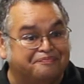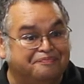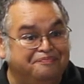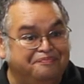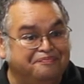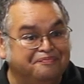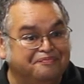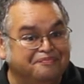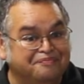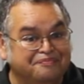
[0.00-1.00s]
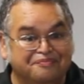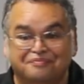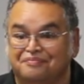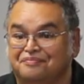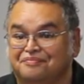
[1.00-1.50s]

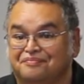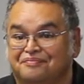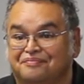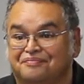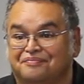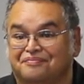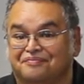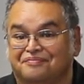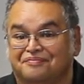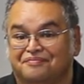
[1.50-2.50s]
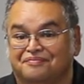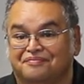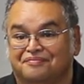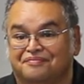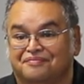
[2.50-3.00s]
[no speech]